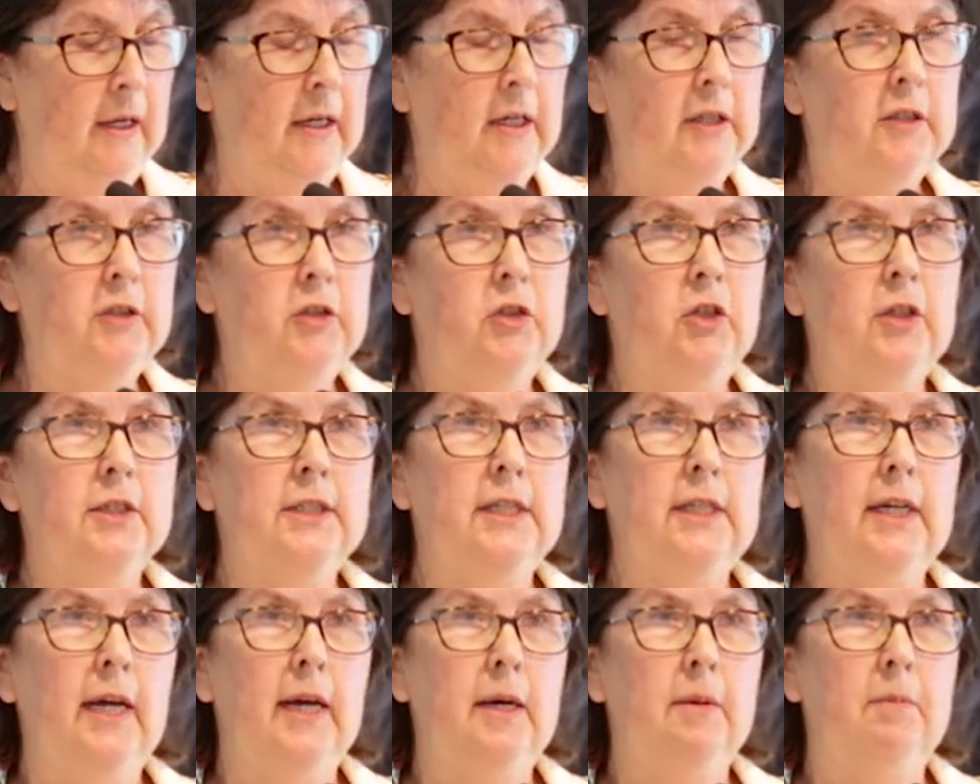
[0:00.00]
is
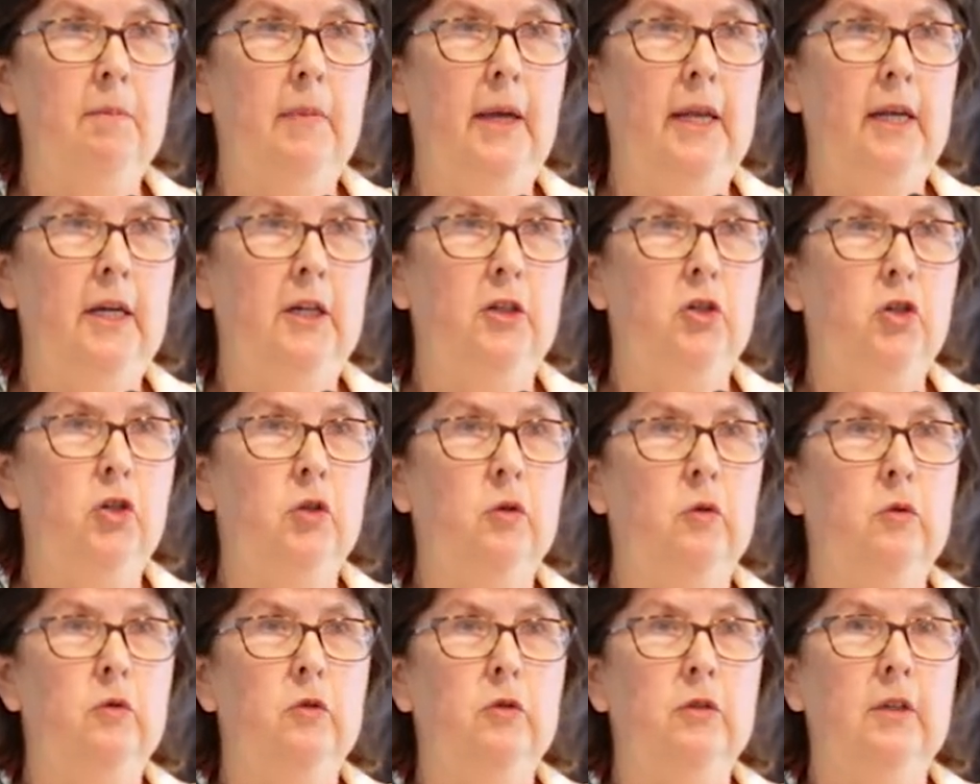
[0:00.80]
just how many
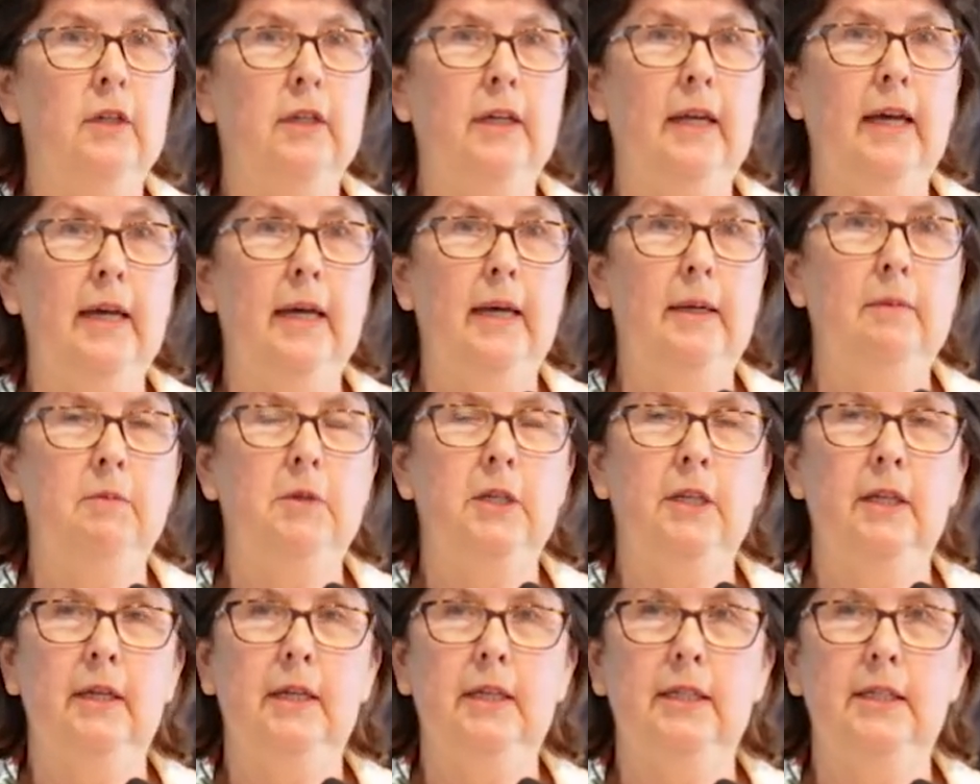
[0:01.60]
children came
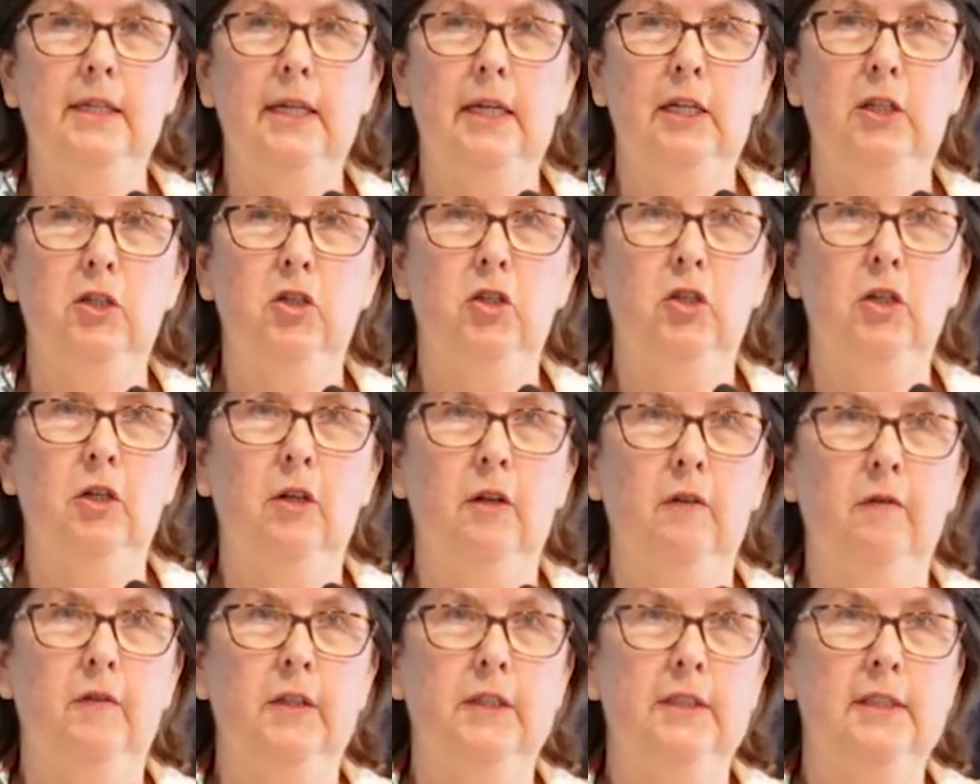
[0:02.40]
to the
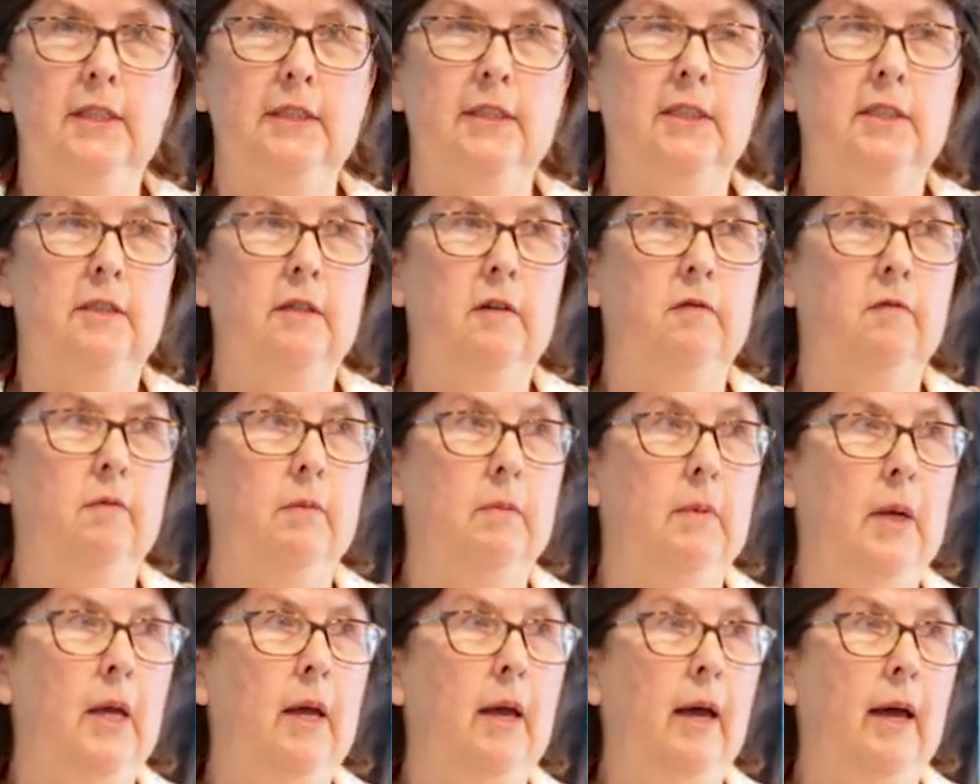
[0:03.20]
attention of the
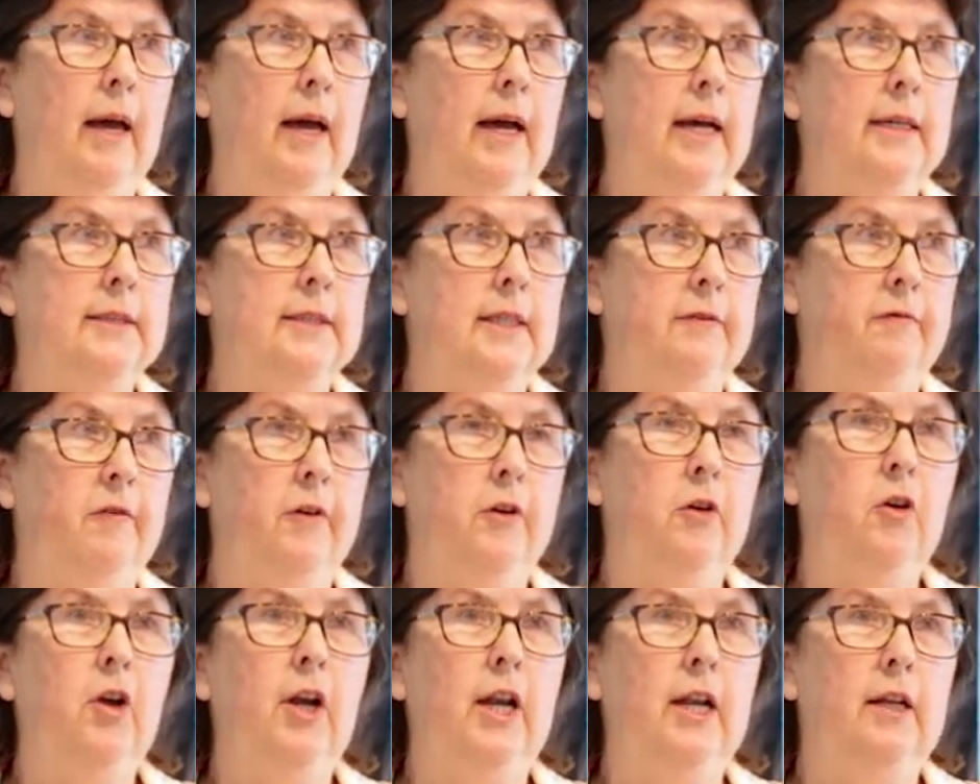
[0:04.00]
system as
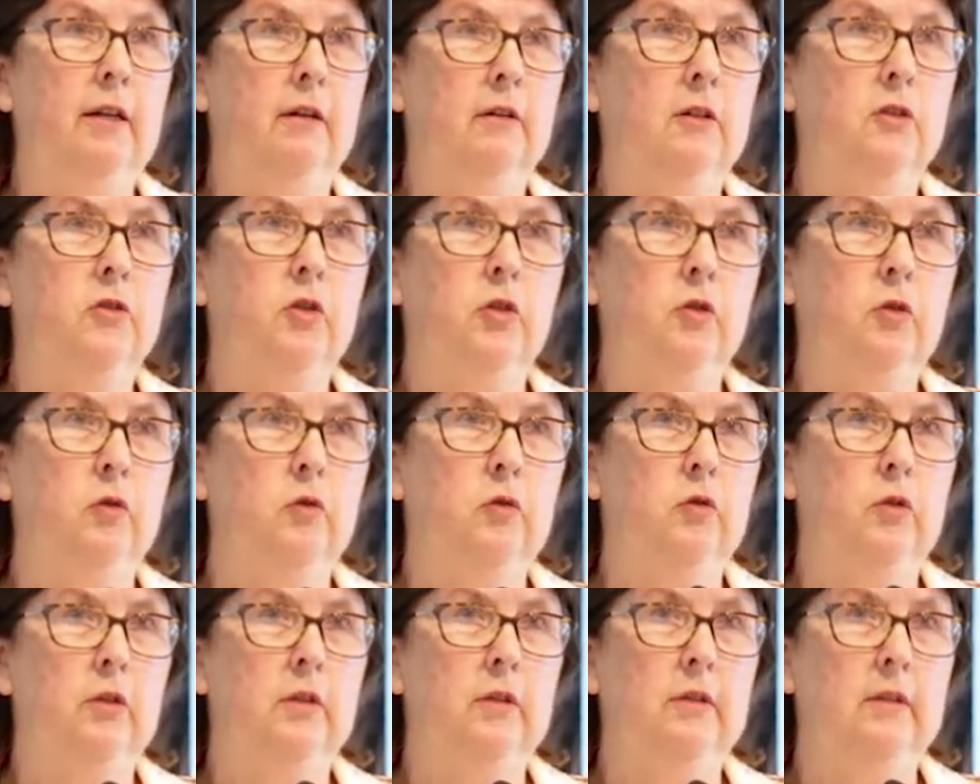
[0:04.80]
very little
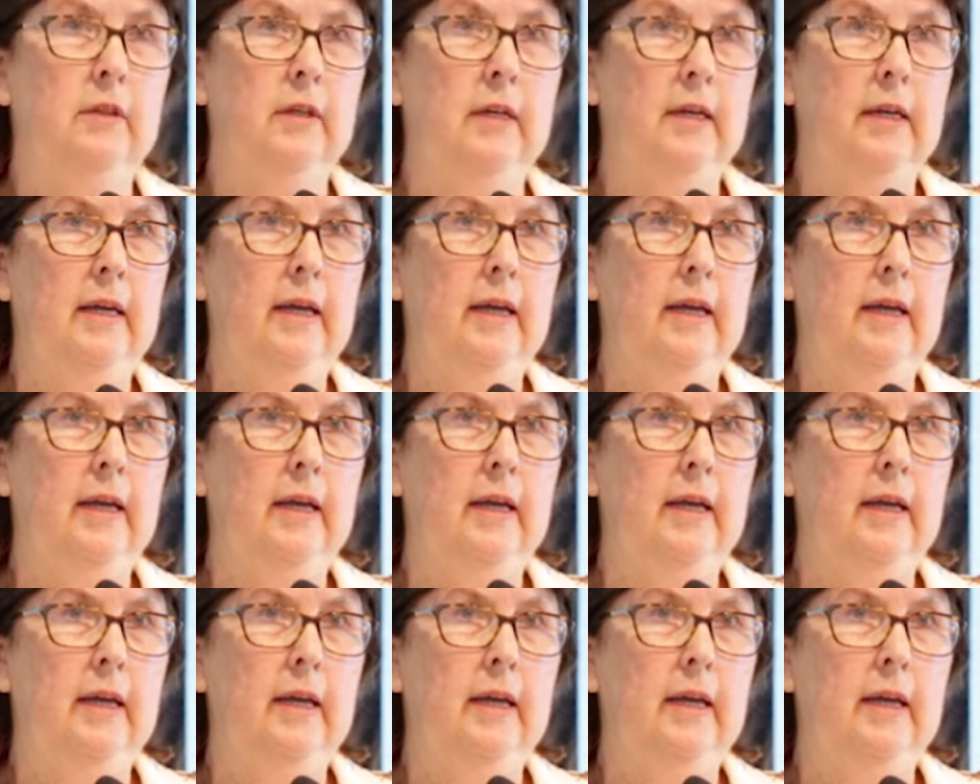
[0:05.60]
children.